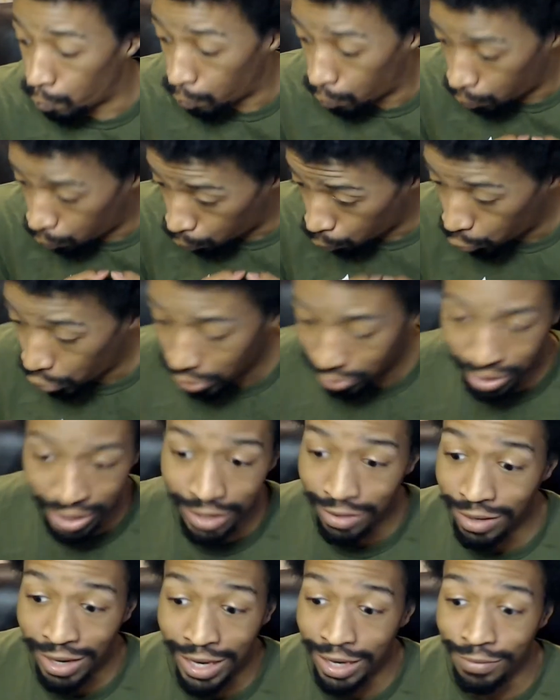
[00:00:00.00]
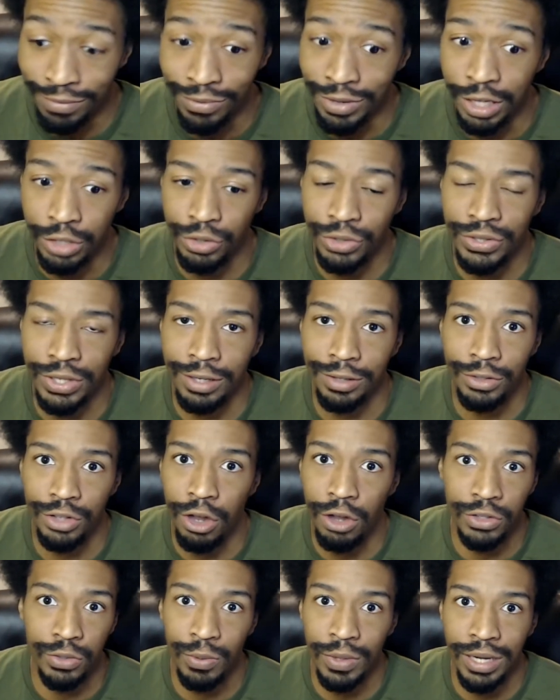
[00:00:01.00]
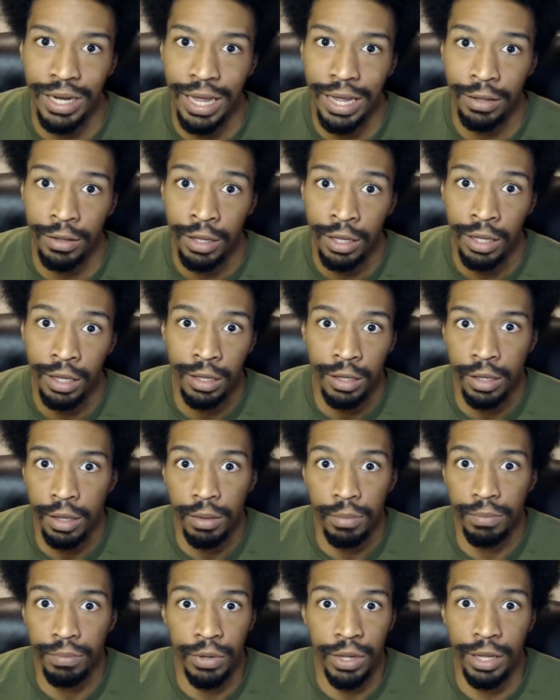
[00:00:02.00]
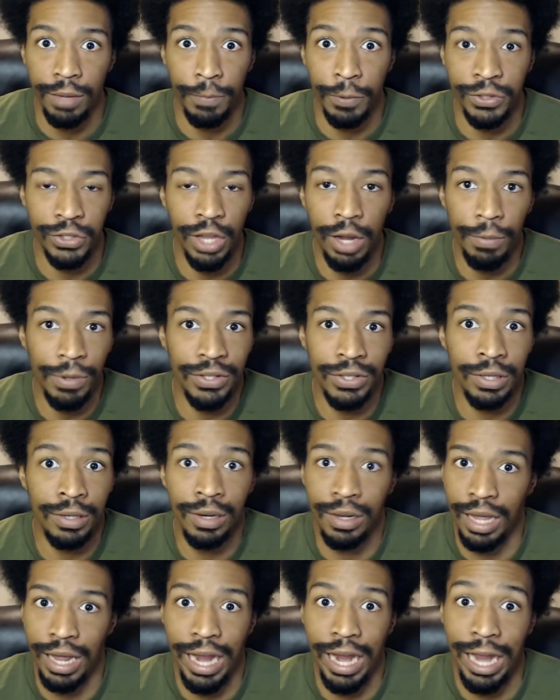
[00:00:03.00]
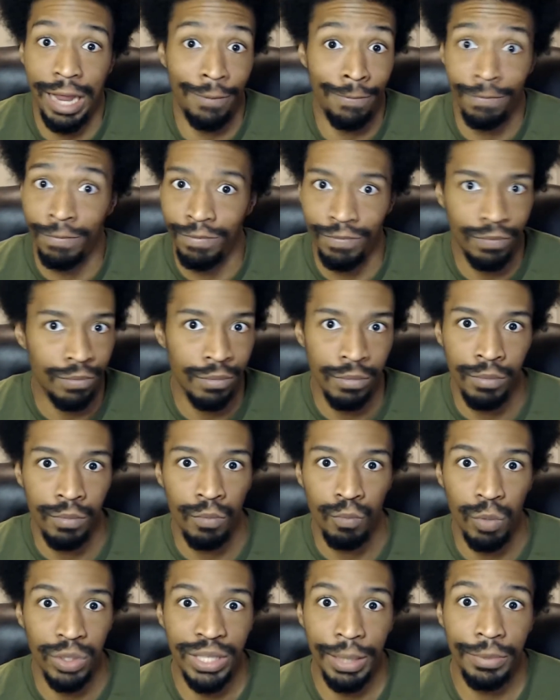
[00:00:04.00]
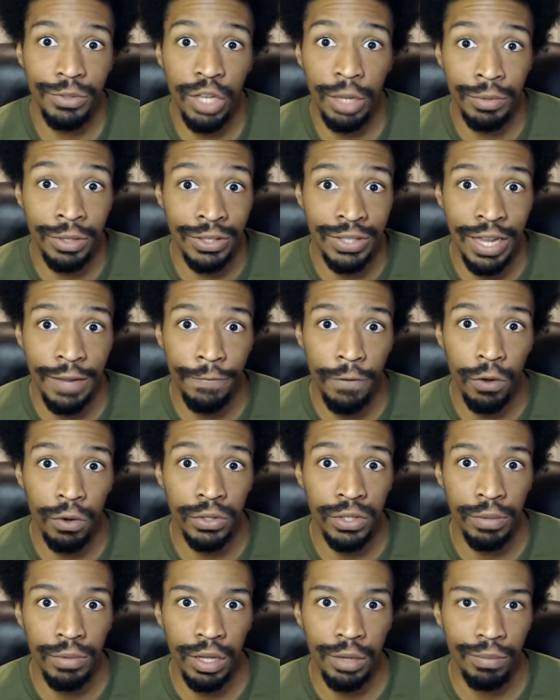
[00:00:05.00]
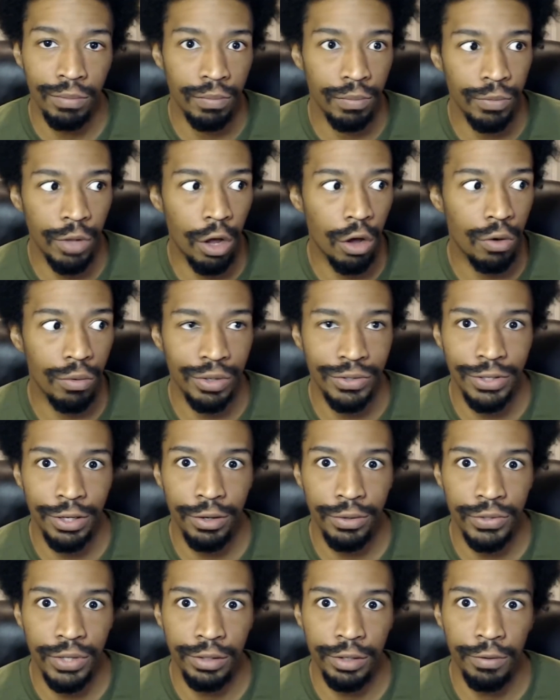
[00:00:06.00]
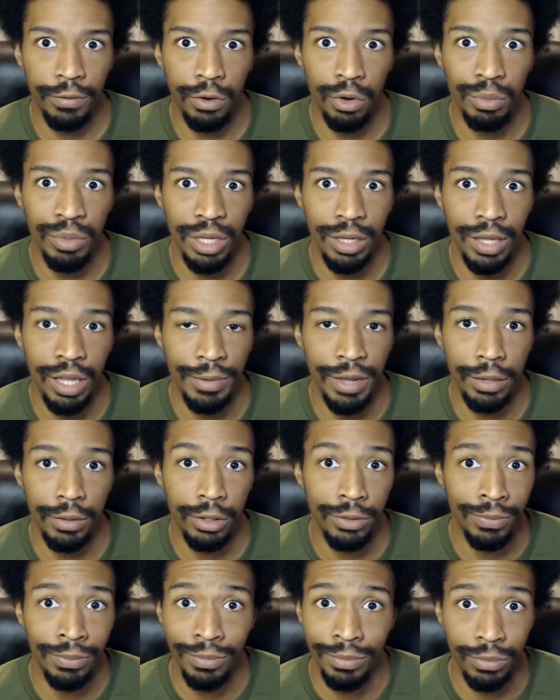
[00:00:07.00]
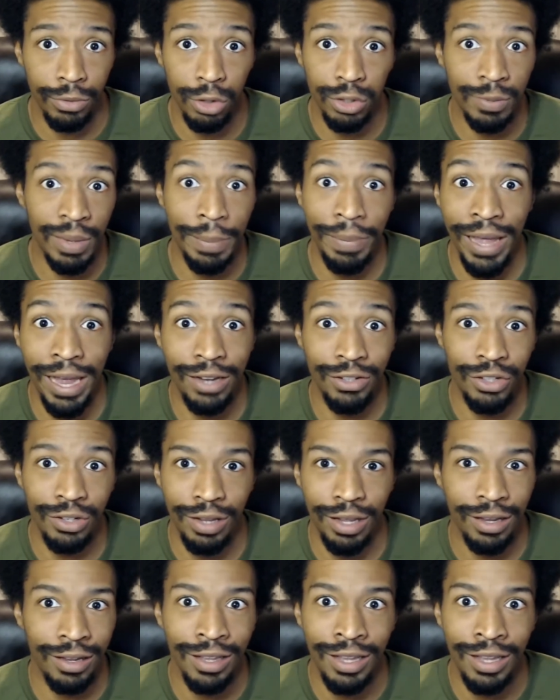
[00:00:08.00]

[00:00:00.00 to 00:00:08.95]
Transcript: really like interested in talks and whatnot. But for some reason, I was having tough to stay focused. I'm like, yo, is there something wrong with me? Am I losing my passion? Like,